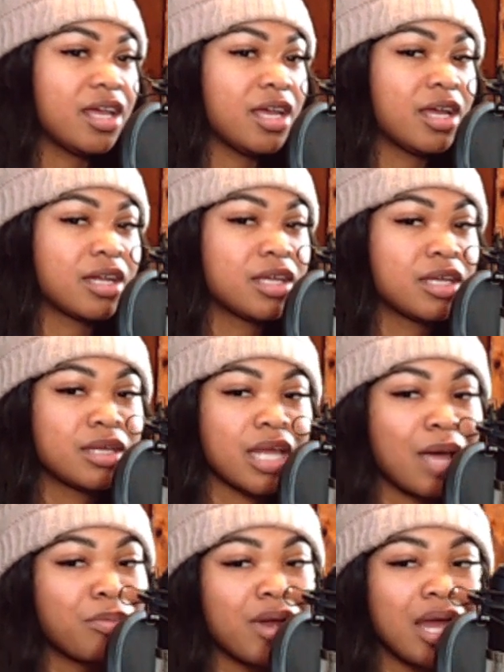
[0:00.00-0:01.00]
and uh,
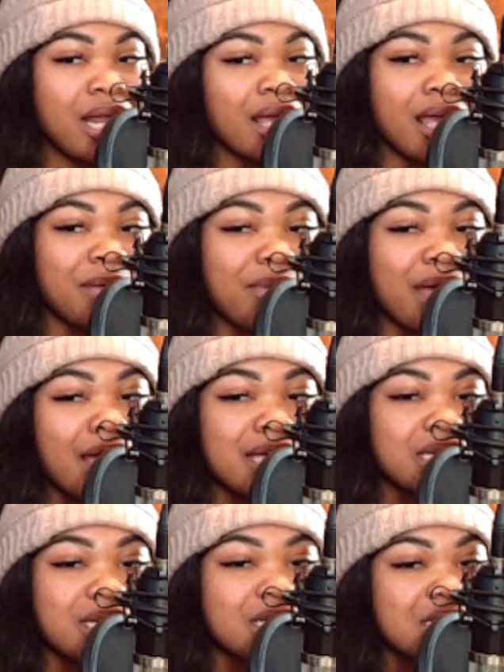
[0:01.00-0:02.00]
I probably ain't
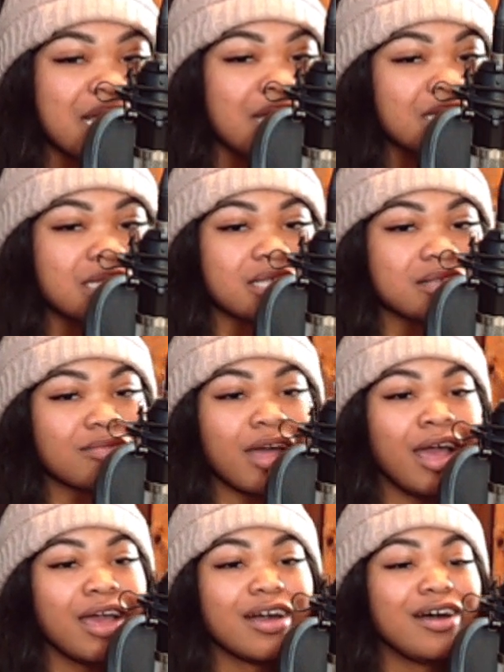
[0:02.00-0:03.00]
passing the test. I
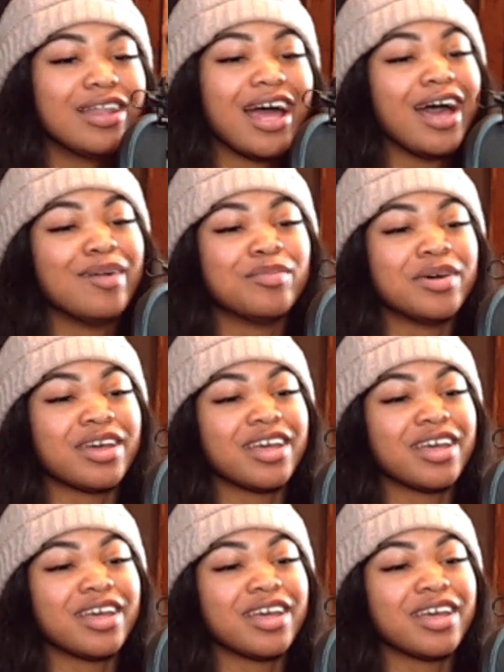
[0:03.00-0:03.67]
yeah, ain't gonna yeah. lie, but yeah,